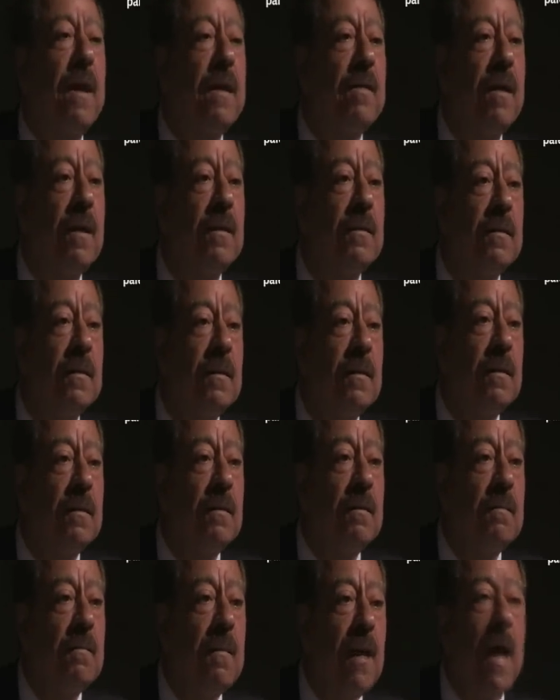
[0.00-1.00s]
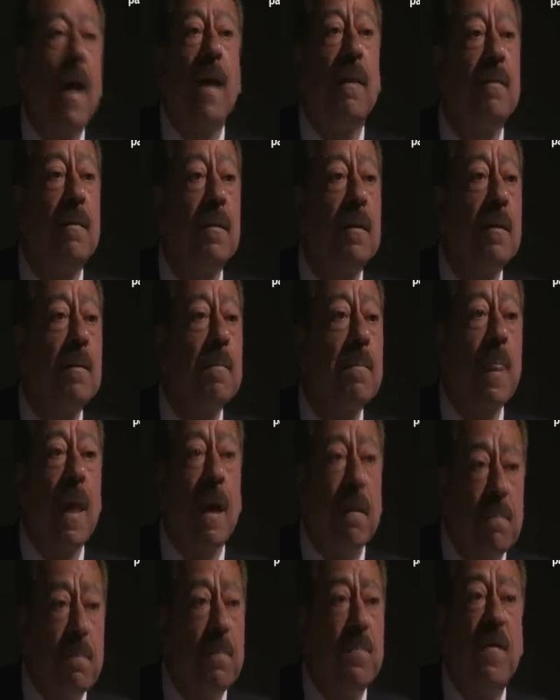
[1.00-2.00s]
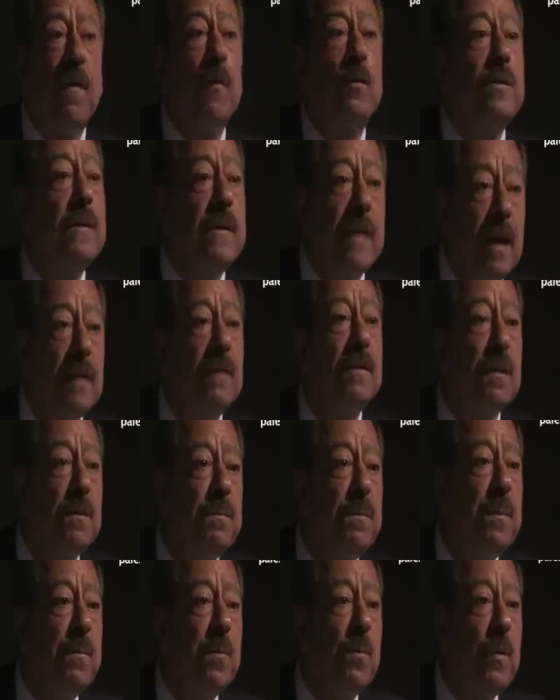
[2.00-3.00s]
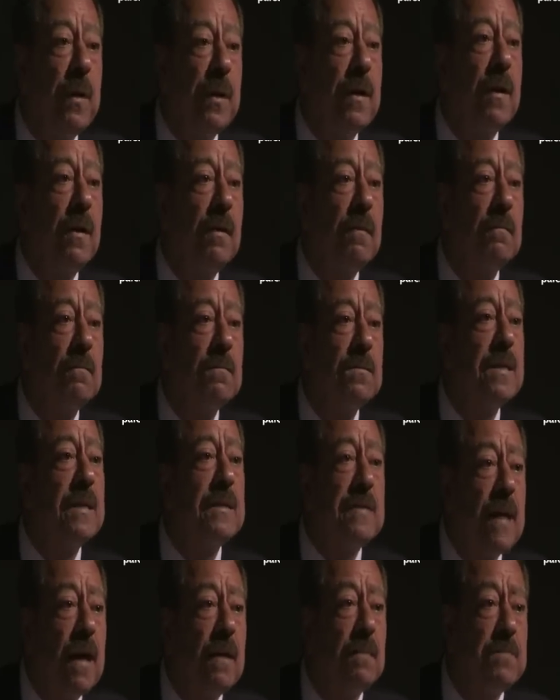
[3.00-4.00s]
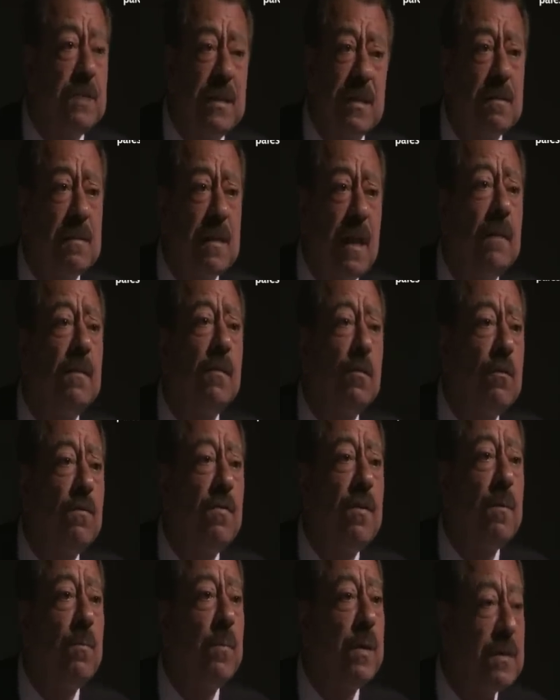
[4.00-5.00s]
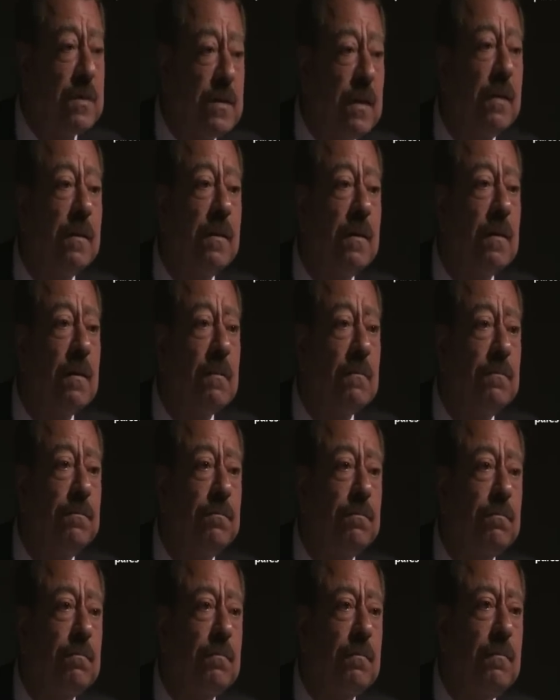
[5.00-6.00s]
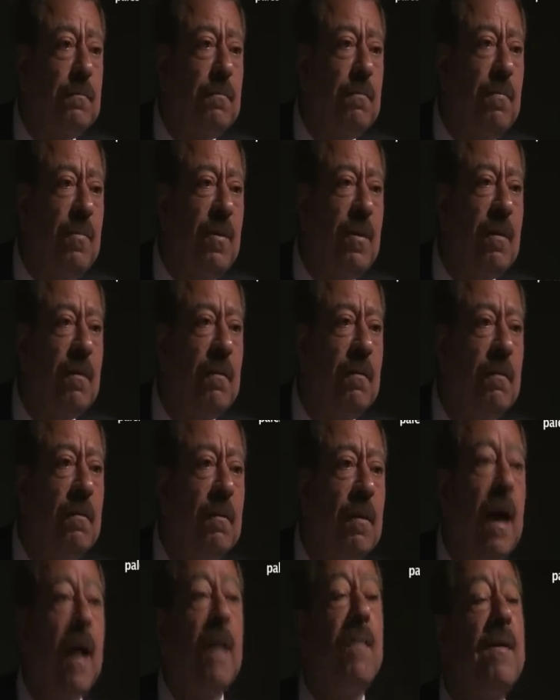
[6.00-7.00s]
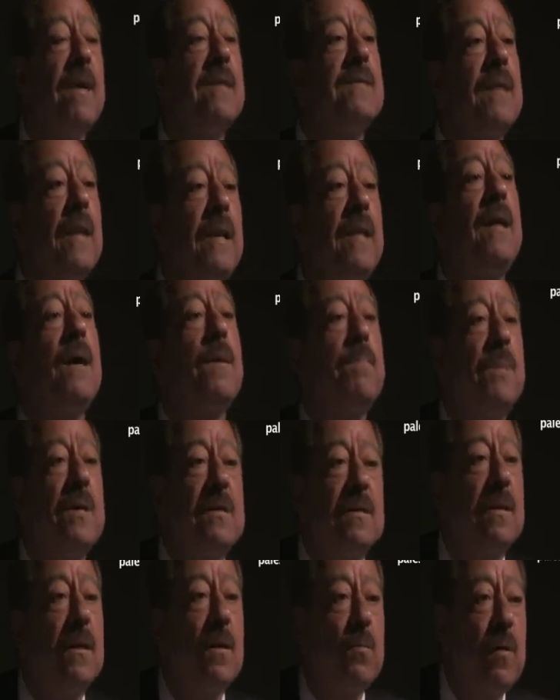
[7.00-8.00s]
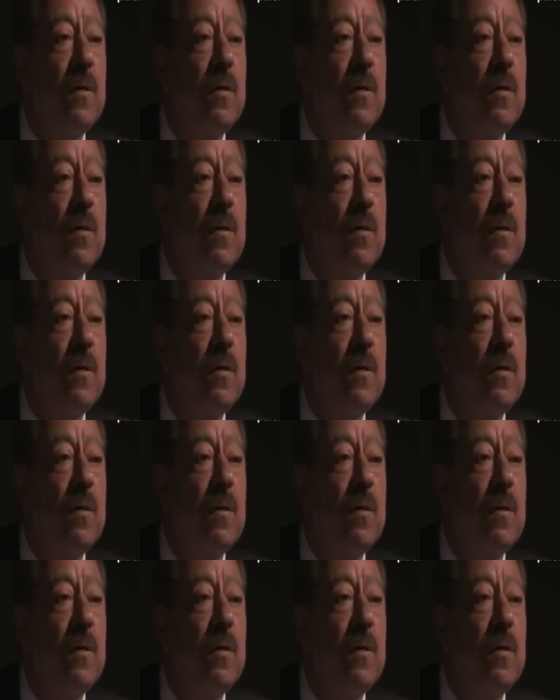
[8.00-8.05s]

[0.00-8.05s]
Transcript: by that. And 1,400 people were killed. 600 of them were children. And the Israeli ambassador